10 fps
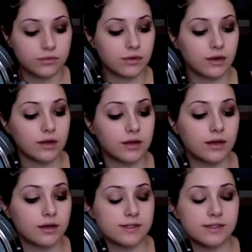
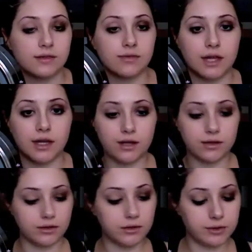Let's give that eye a
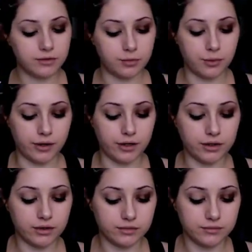little bit of a break.